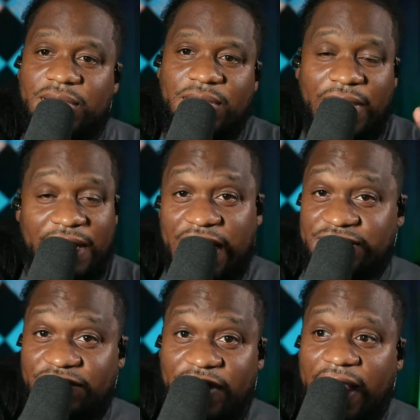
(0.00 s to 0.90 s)
and that's
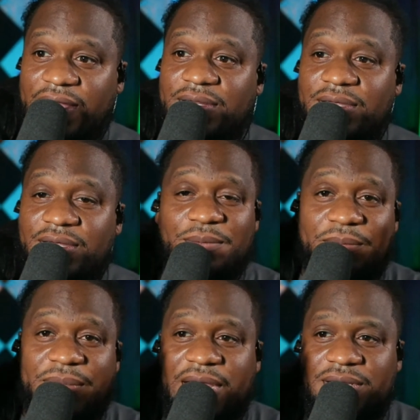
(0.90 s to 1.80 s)
fine.
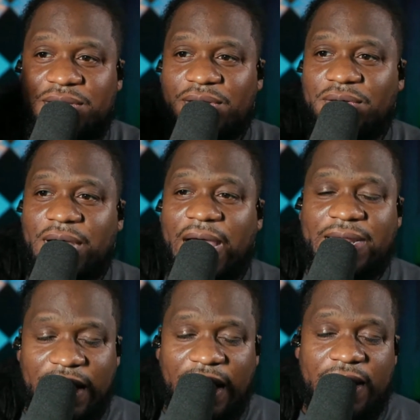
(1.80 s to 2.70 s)
But,
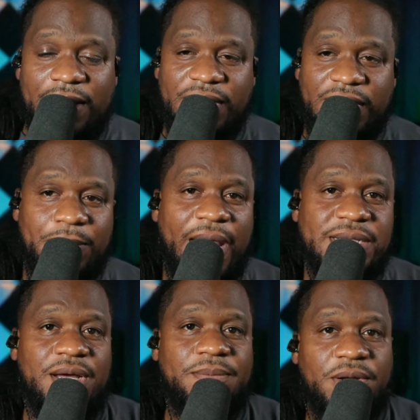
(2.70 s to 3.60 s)
I am going to get back
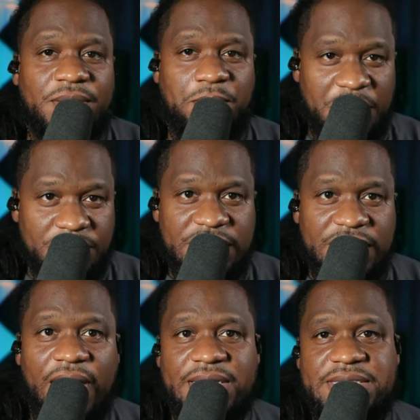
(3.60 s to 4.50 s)
to uploading music
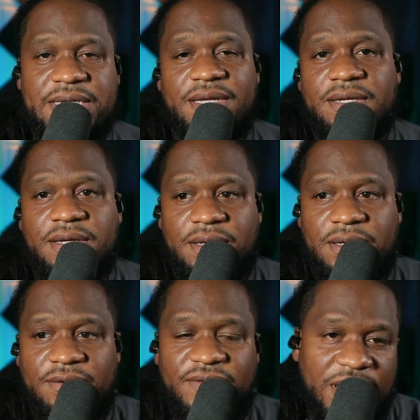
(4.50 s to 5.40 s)
content,
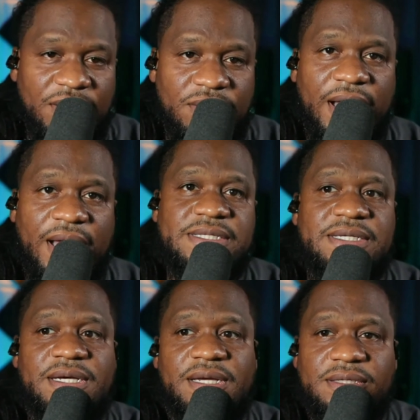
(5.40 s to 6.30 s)
video
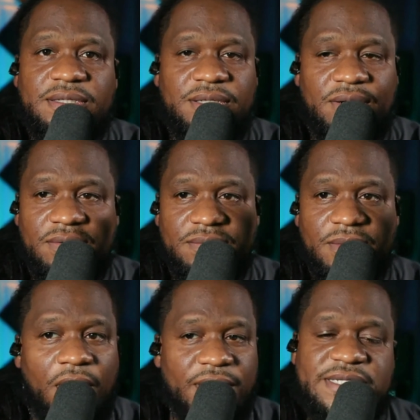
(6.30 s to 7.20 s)
content,
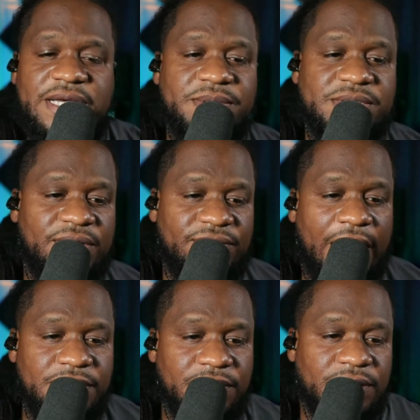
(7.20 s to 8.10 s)
all that type of stuff.
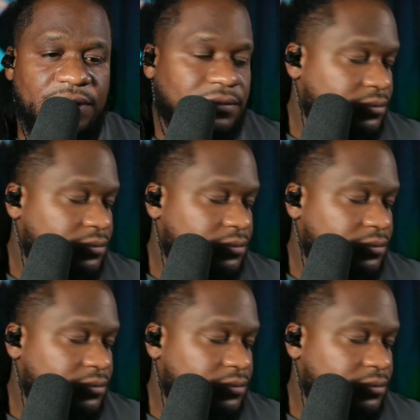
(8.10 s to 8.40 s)
Absolutely.